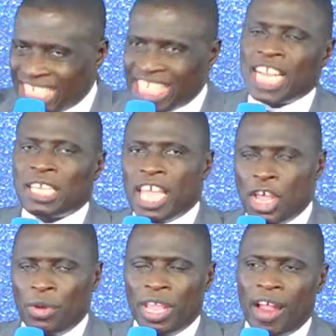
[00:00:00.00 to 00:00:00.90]
that
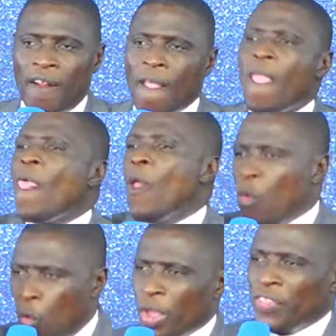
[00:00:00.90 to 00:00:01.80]
area
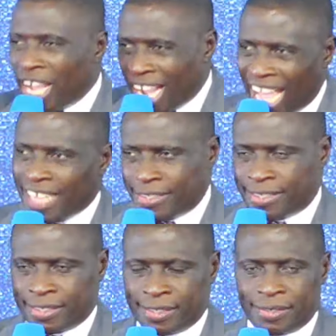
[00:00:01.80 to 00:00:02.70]
yasibawo with a
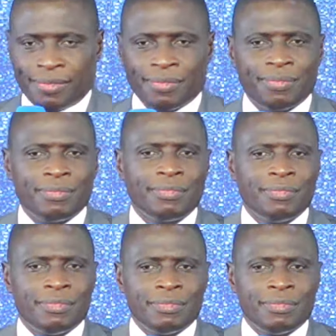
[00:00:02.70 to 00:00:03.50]
ekifo curse.